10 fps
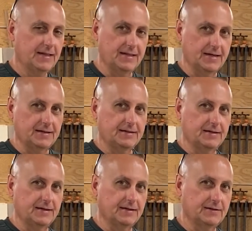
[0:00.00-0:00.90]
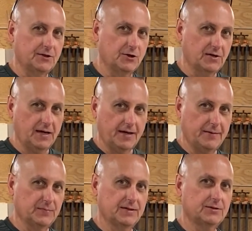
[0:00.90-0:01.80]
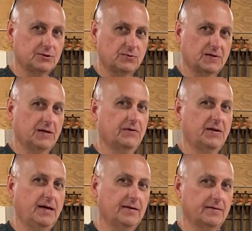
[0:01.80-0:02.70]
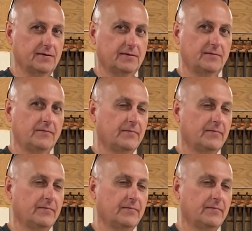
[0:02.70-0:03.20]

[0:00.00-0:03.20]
that your cabinets will go together